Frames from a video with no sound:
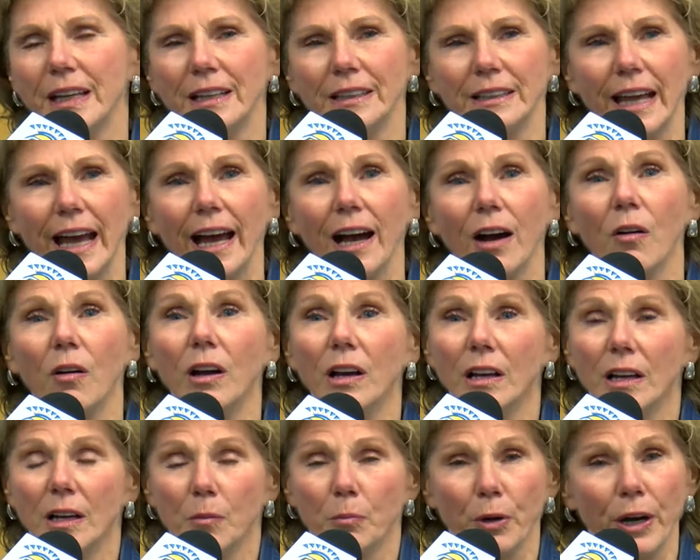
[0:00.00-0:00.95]
Now,
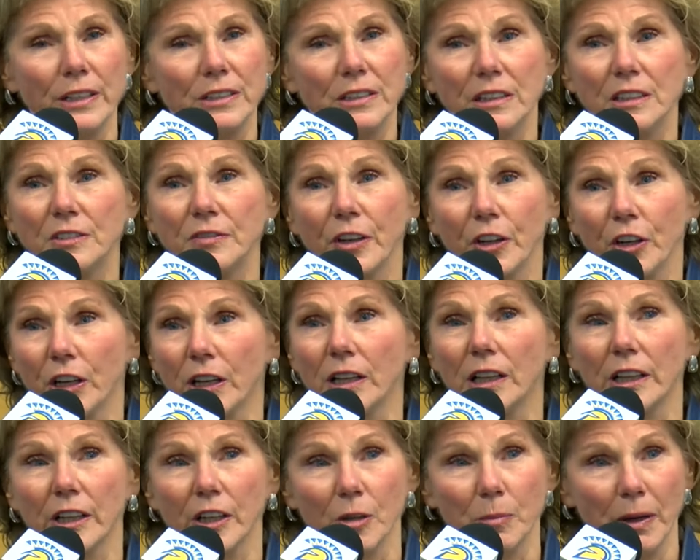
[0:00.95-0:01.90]
president is very
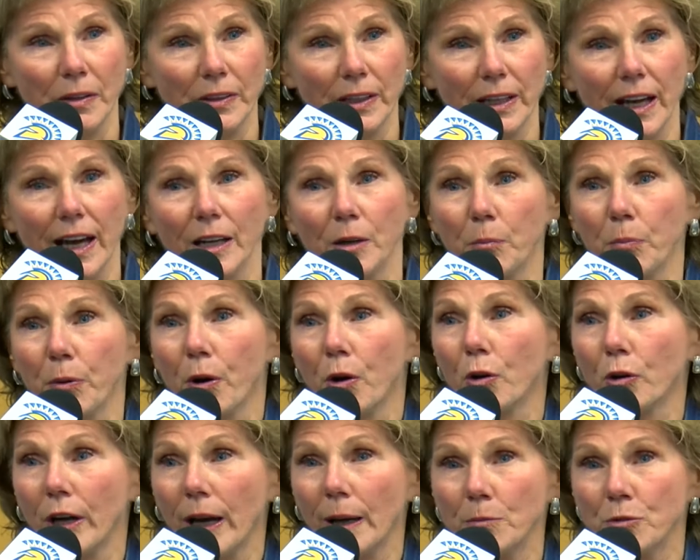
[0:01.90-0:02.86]
clear about the kind of
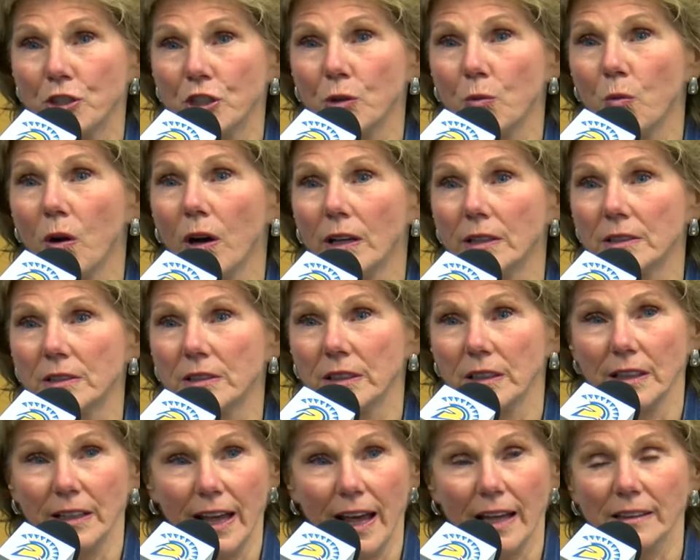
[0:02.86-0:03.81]
program she wants
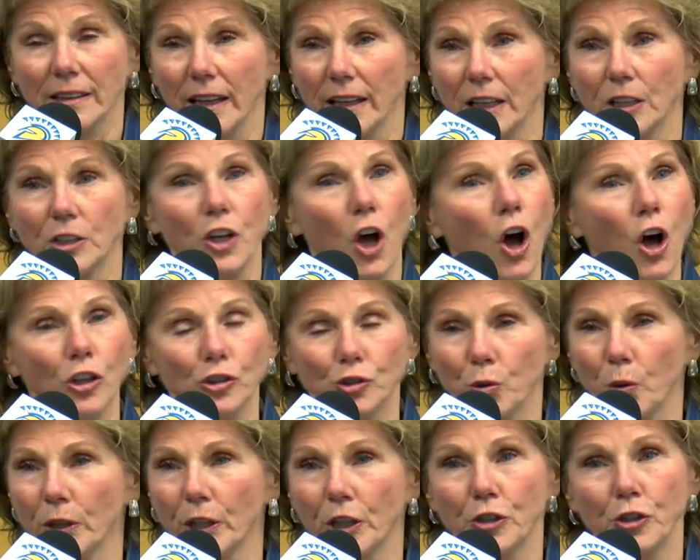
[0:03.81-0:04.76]
in athletics, all
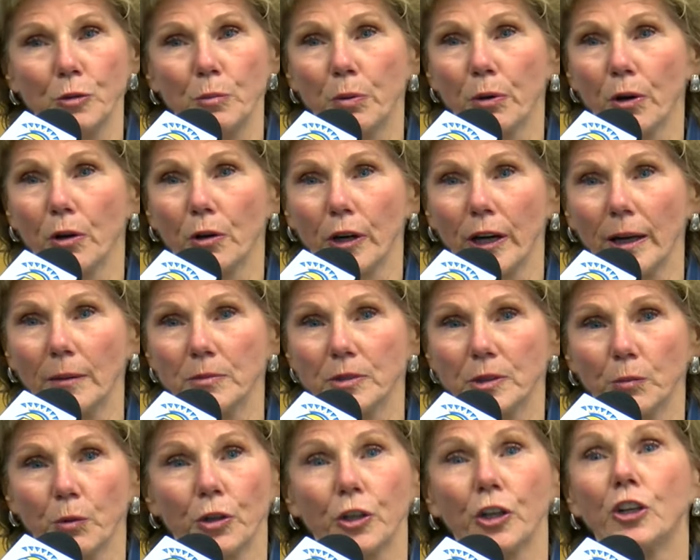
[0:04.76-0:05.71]
22
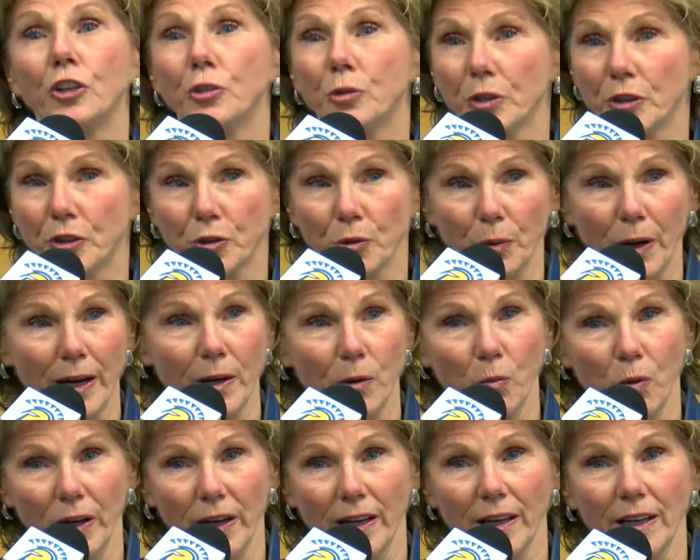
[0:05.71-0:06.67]
programs. We're going to do it the right
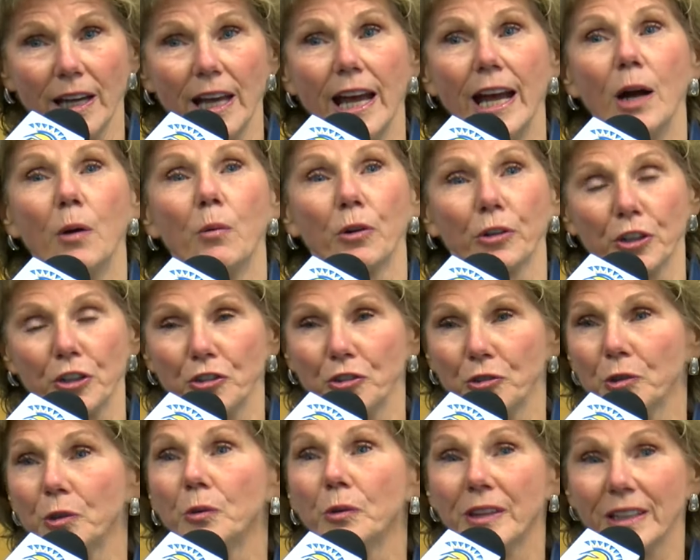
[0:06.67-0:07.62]
way. We're going to
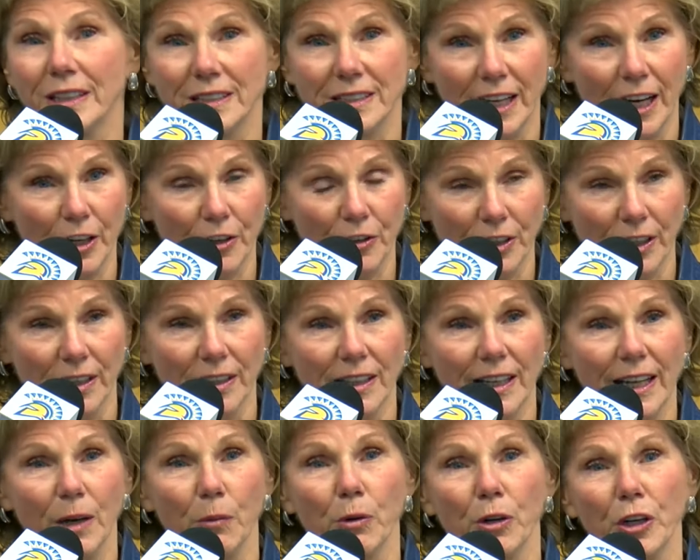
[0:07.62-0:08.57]
do it with integrity,
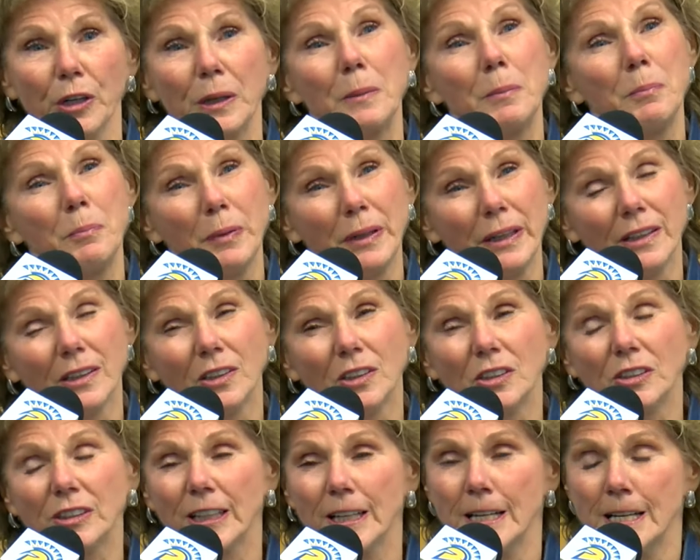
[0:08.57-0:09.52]
and we're going to
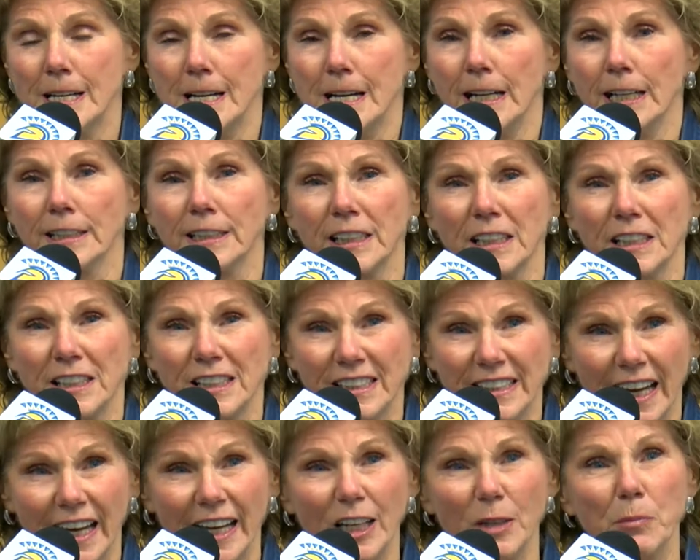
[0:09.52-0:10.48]
build a
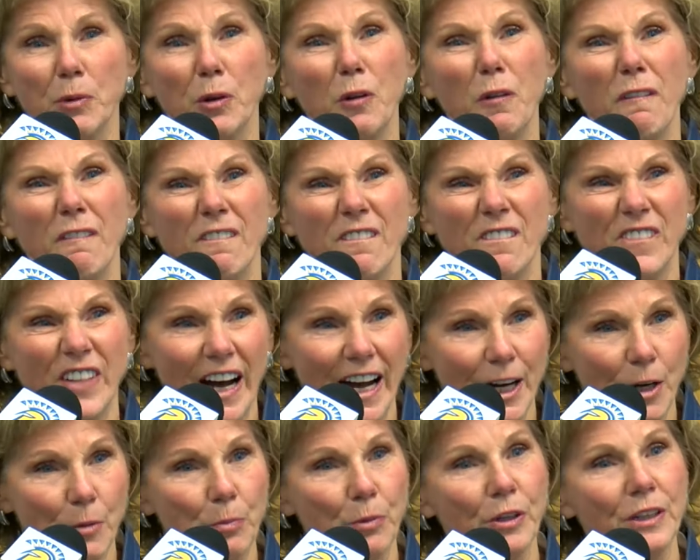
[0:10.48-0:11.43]
sustainable,
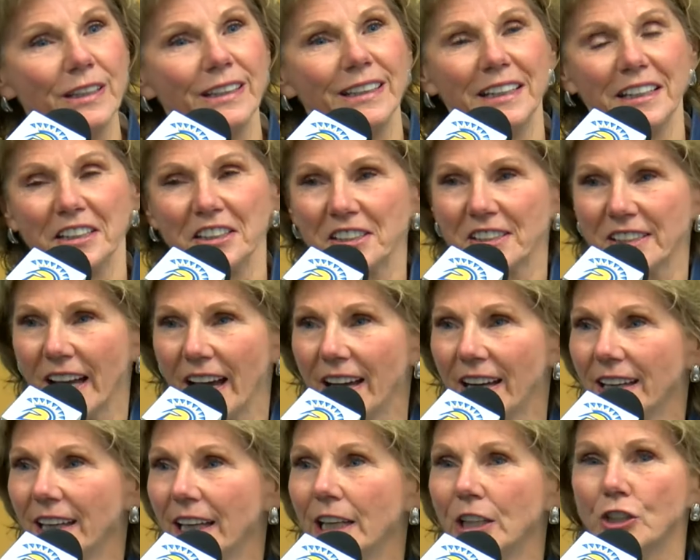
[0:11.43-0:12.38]
vibrant,
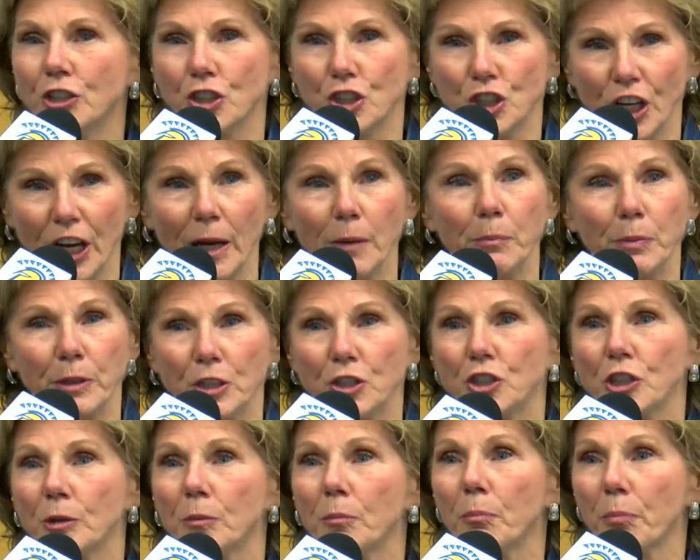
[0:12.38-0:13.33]
exciting
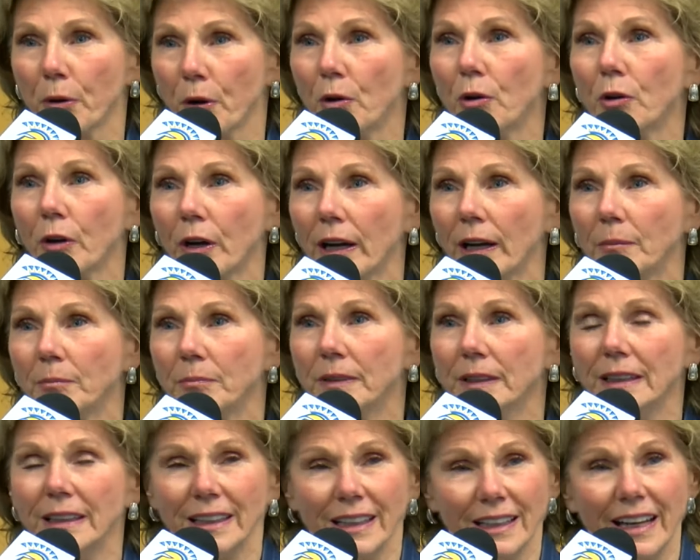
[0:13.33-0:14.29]
championship program
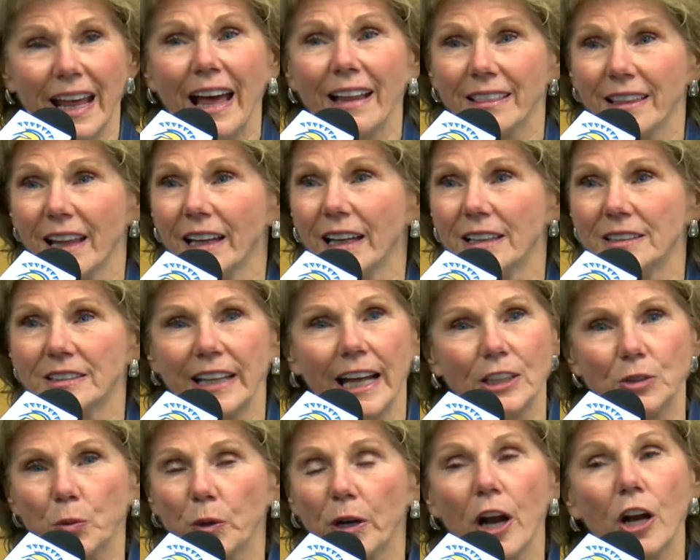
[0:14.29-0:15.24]
in athletics.
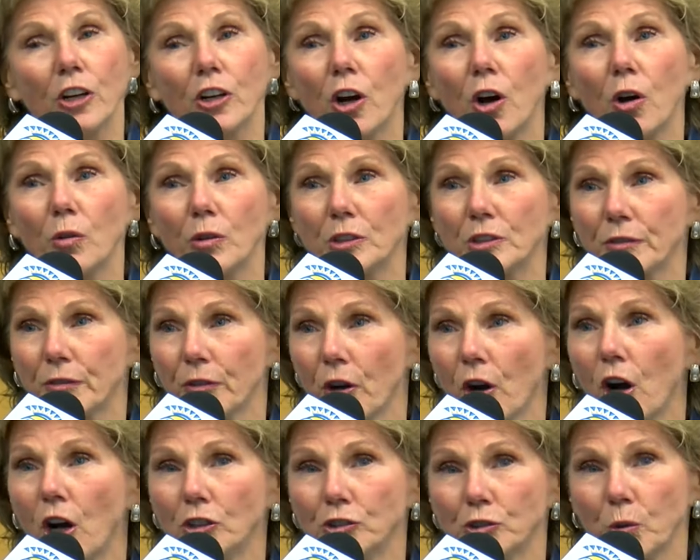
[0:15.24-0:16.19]
That's what our goal is for
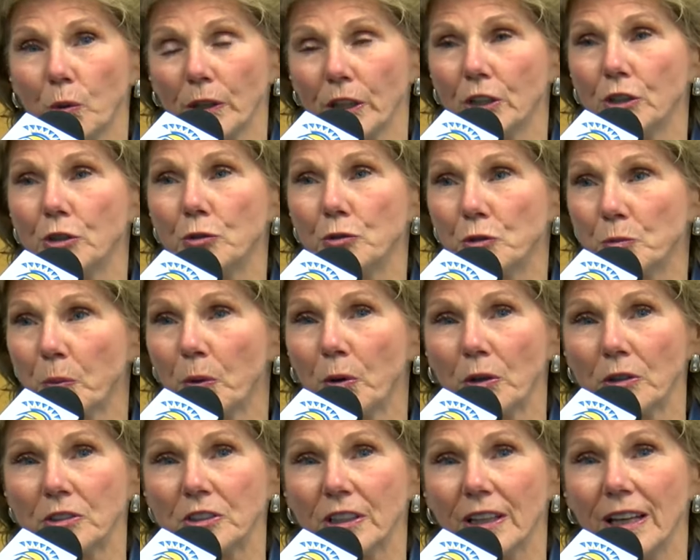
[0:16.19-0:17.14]
all 22
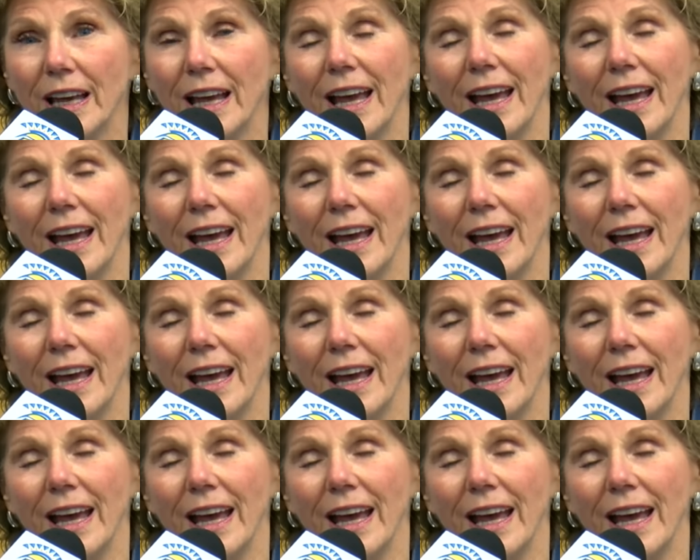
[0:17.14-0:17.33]
sports.